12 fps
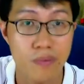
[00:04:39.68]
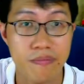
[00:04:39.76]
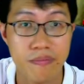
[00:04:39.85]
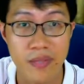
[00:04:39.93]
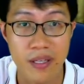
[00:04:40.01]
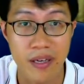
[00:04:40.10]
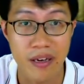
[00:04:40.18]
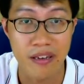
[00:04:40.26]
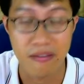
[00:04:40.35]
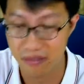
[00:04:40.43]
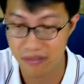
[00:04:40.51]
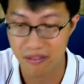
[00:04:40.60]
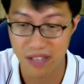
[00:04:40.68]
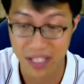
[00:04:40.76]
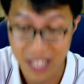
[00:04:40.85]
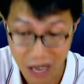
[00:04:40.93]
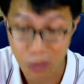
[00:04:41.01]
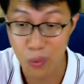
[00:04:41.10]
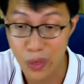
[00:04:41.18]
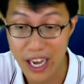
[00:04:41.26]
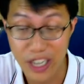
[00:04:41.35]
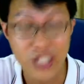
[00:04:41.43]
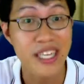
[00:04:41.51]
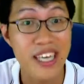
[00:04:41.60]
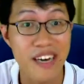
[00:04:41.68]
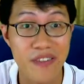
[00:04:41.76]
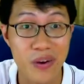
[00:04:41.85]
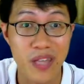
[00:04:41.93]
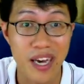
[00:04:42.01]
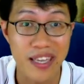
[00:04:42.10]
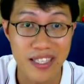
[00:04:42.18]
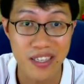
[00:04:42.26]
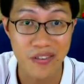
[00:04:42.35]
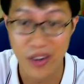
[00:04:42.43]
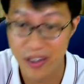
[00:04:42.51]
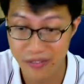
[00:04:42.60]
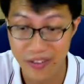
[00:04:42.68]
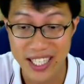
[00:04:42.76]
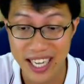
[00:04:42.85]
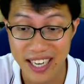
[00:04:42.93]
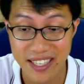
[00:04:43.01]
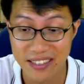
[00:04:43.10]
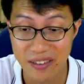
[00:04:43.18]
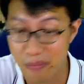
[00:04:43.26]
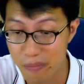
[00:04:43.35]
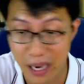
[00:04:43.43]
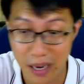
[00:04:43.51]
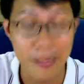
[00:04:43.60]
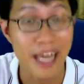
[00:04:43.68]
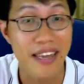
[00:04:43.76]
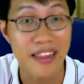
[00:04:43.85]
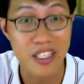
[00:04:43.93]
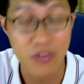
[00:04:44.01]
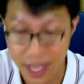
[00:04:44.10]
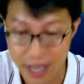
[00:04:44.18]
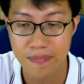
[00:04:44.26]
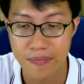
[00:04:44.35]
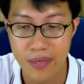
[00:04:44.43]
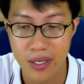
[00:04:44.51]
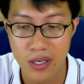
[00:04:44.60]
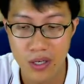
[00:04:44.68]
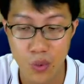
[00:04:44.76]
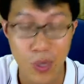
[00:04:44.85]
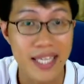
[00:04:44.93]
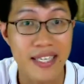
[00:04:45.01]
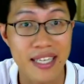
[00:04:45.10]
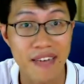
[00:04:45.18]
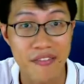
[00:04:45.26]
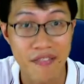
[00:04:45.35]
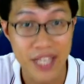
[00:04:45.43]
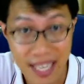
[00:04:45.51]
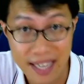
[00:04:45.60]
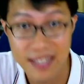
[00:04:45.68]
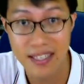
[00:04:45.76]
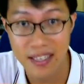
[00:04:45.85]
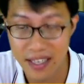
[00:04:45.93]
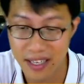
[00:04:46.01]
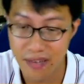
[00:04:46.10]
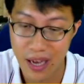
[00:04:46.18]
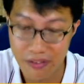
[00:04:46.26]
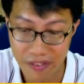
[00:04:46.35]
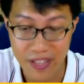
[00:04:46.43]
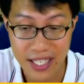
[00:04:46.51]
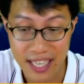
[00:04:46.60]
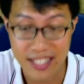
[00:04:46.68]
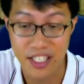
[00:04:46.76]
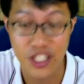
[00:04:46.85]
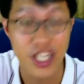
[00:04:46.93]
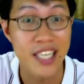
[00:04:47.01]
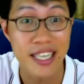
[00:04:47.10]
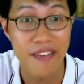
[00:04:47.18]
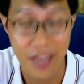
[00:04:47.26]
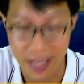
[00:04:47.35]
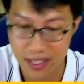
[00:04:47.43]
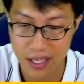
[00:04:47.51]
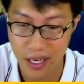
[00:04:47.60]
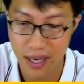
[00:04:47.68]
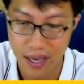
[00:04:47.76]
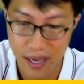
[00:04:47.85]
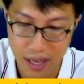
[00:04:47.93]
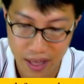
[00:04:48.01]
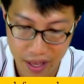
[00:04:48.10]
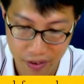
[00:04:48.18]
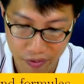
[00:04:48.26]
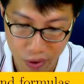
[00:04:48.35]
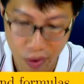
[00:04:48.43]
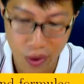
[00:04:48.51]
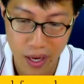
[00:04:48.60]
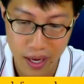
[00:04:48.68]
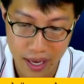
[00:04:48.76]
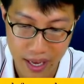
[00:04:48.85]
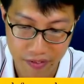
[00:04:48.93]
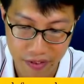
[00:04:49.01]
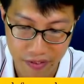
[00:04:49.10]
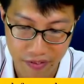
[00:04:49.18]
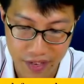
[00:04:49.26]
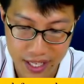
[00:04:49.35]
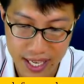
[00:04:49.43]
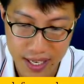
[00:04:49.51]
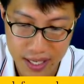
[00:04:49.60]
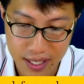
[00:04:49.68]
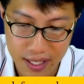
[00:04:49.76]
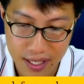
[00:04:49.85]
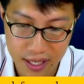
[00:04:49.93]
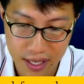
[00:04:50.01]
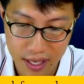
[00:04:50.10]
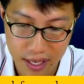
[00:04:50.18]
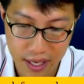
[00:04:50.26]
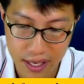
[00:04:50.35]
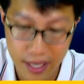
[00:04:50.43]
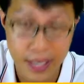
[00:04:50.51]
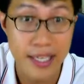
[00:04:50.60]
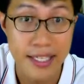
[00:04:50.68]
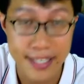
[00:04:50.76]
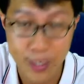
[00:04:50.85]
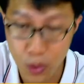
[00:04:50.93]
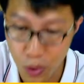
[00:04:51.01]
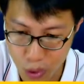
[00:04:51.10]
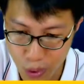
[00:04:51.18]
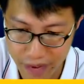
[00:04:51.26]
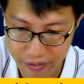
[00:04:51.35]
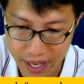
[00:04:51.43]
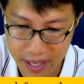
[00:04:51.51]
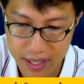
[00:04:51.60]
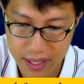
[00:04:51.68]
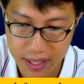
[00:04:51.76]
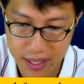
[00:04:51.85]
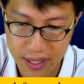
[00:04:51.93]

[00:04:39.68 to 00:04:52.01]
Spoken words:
And turns out we actually have found the answer for f inverse x by applying this trick. So what is f inverse x? F inverse x is just fx. Therefore, f inverse x is equals to fx